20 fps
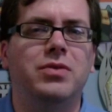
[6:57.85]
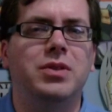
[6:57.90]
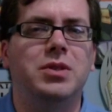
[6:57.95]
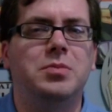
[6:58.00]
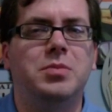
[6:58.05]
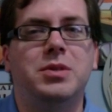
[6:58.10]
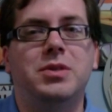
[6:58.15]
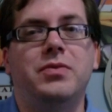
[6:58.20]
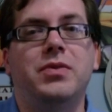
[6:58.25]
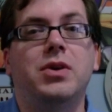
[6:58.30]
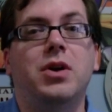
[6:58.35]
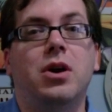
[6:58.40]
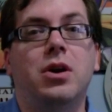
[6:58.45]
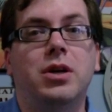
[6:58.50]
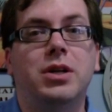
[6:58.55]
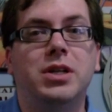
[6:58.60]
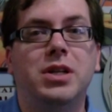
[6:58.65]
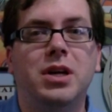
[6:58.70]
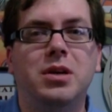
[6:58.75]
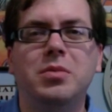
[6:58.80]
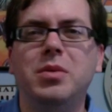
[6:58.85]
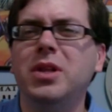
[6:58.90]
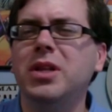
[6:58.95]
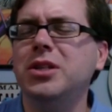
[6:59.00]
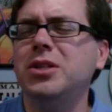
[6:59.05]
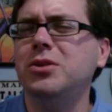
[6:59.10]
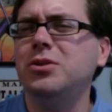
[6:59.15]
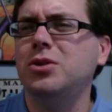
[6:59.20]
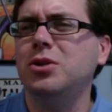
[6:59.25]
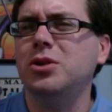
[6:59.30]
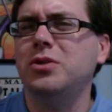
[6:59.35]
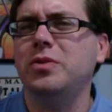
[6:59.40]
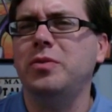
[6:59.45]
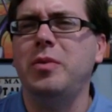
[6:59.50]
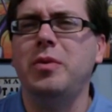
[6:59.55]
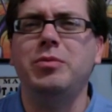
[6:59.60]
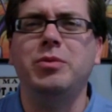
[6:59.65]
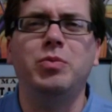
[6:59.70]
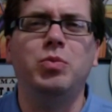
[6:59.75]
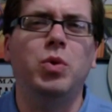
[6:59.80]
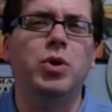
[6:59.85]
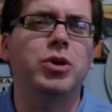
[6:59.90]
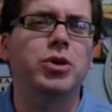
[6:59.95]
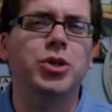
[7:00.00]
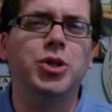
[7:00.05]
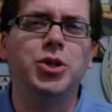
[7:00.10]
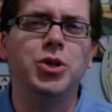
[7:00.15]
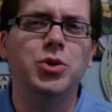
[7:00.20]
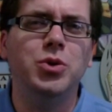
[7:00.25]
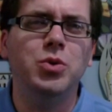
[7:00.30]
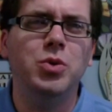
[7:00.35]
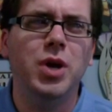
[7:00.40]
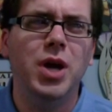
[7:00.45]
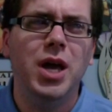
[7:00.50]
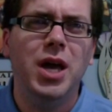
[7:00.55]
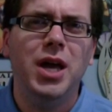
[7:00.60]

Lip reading: a specific archetype, it lets you search for maybe 1 or 2.